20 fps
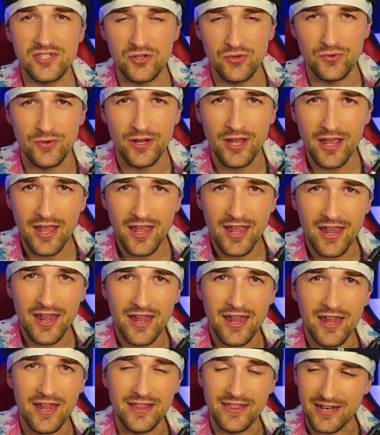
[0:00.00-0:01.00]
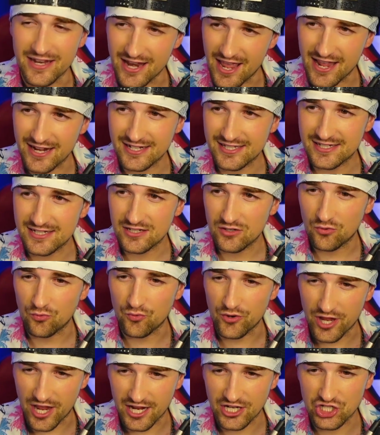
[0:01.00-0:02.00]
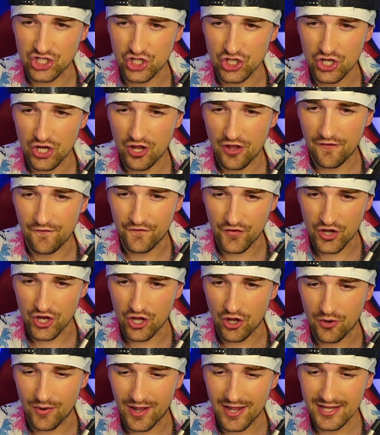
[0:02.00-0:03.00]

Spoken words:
soon in the next reaction video.